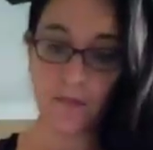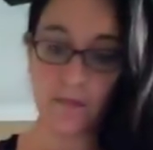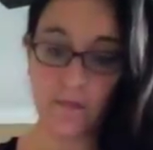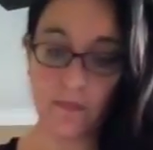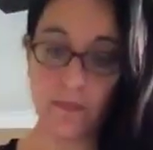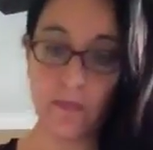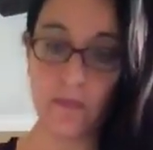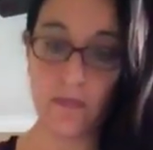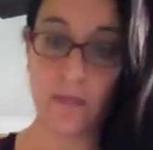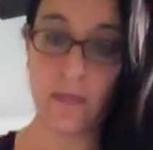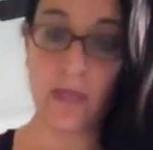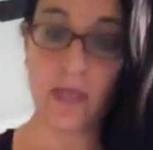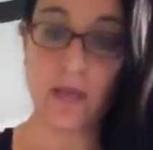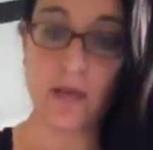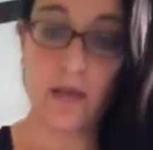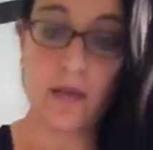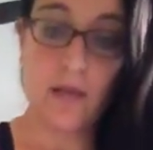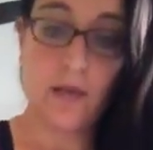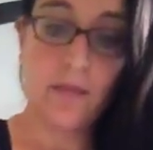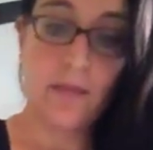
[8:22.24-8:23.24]

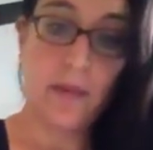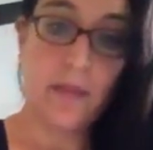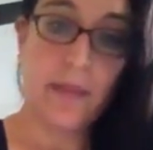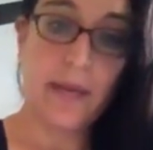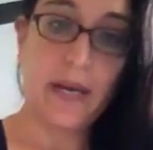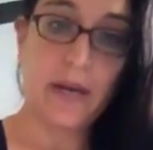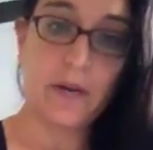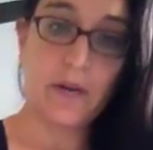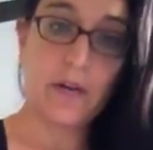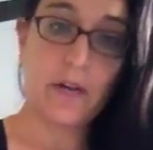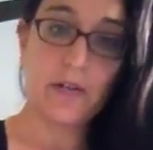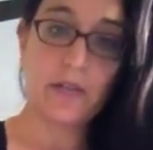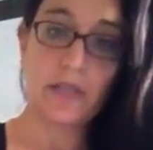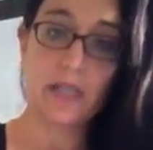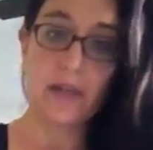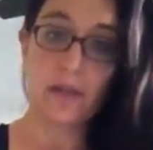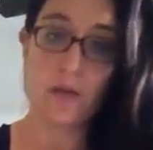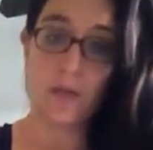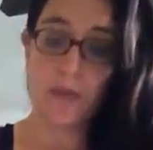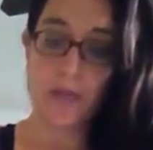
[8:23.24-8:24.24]
my powders and
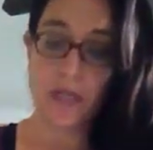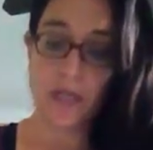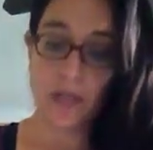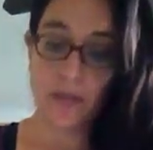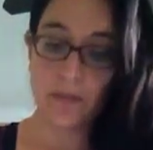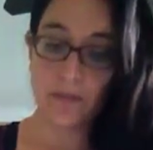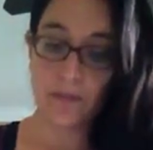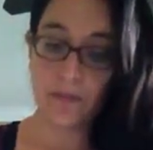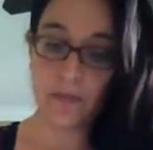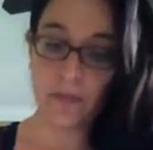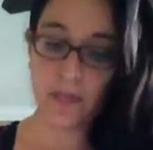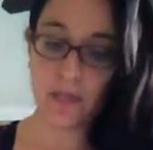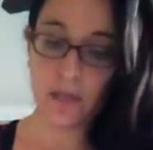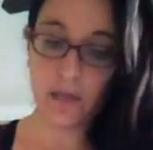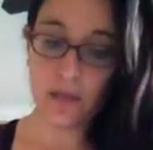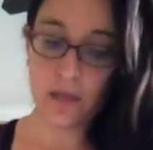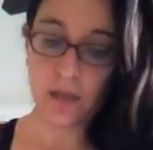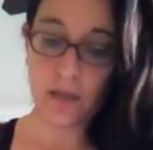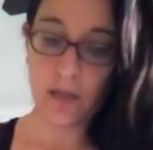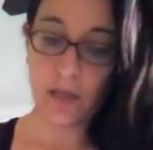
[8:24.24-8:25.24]
I open them.
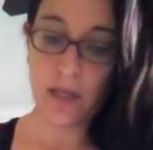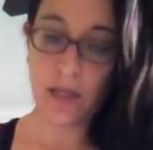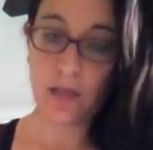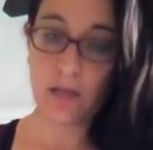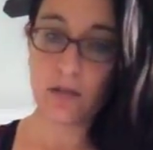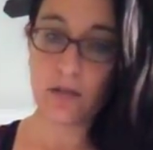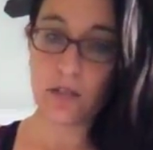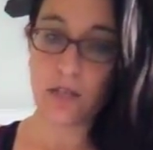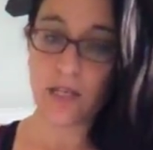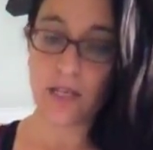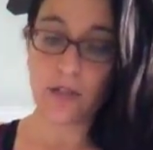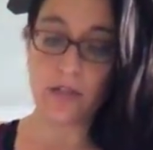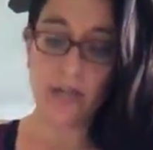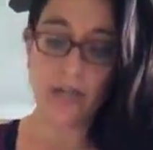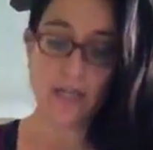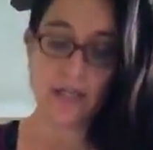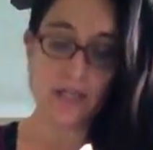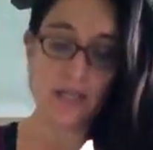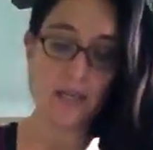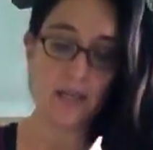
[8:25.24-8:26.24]
And usually I try
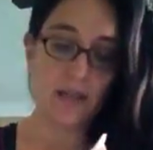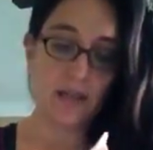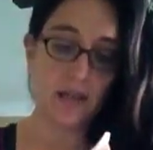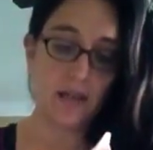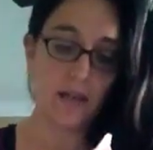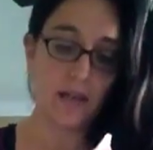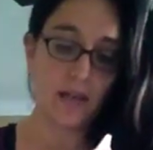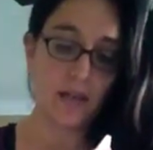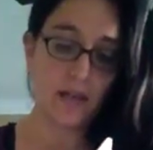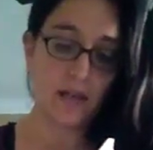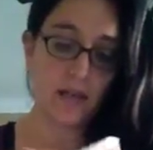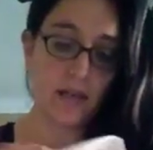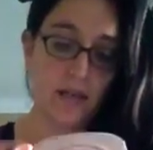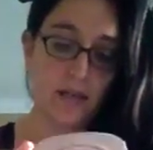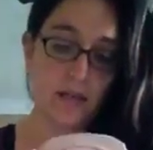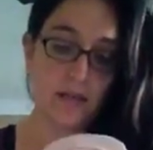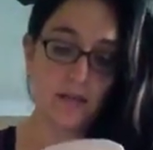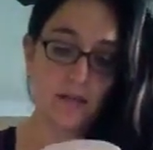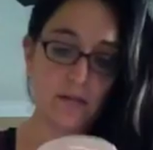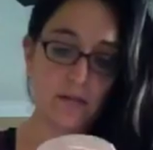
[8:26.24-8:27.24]
to take the
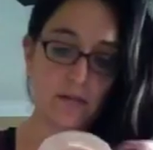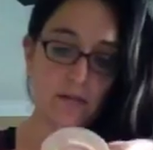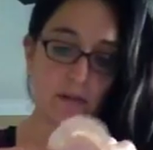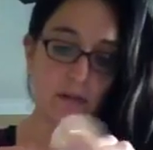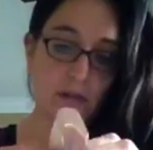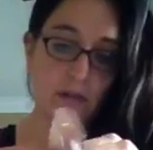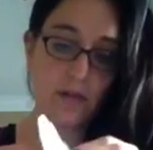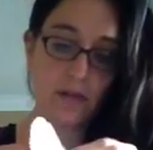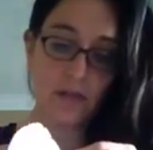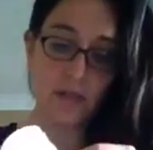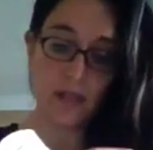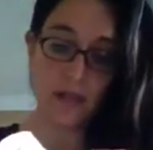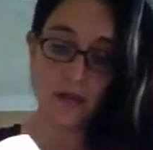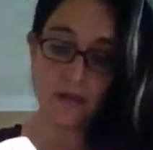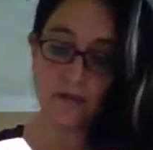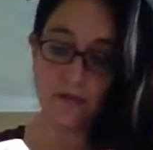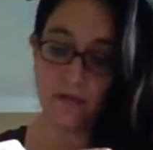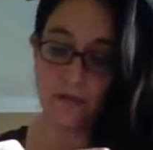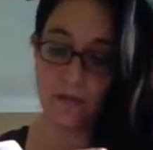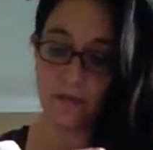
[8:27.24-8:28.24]
adhesive stuff,
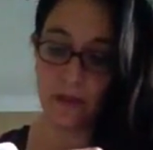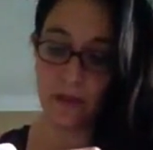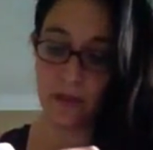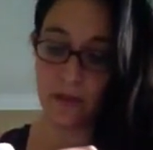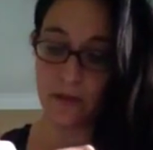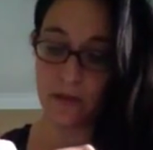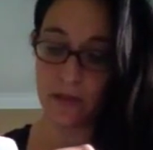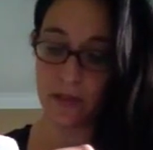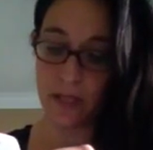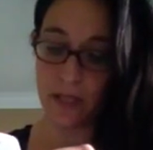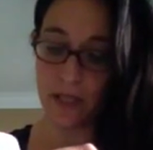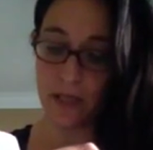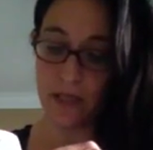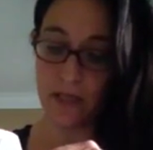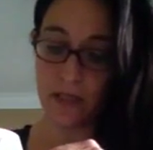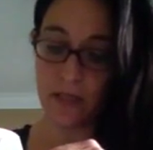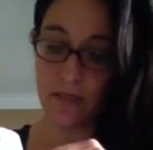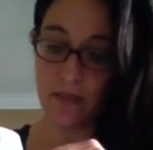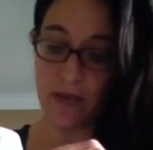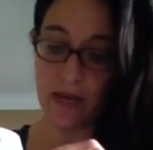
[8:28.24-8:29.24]
the little stickiness
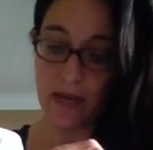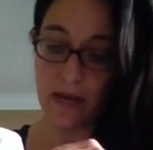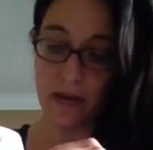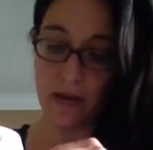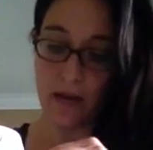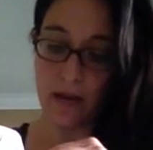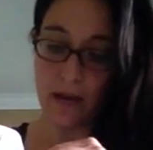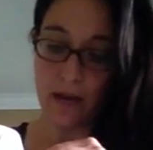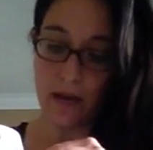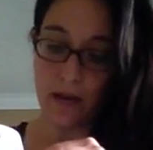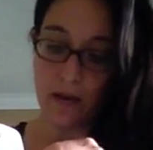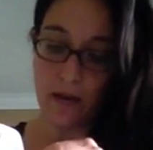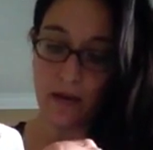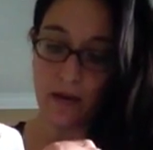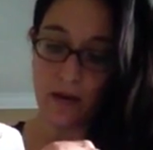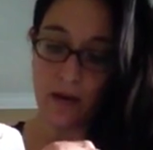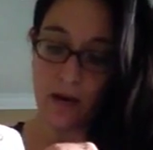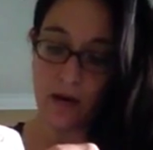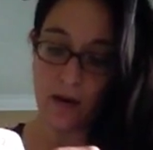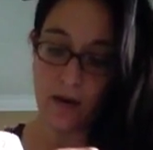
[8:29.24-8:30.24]
on the back,
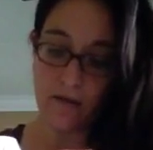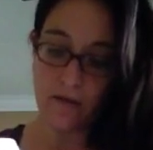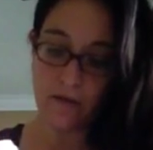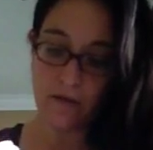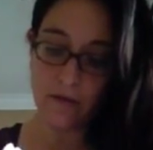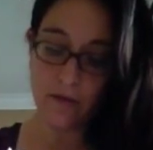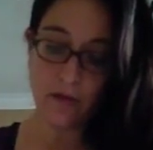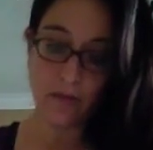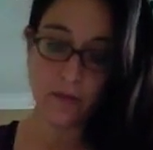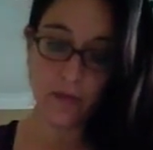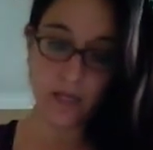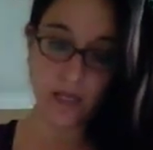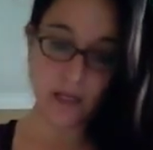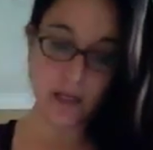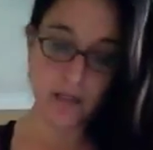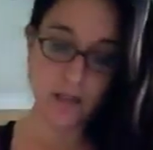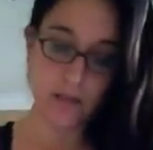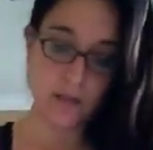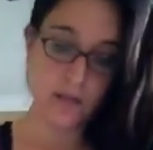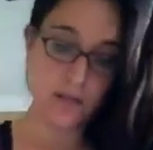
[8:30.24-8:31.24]
off
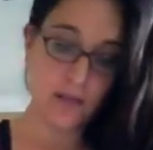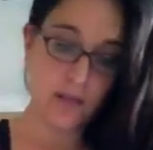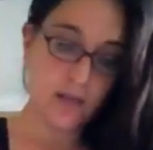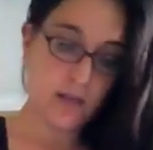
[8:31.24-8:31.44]
because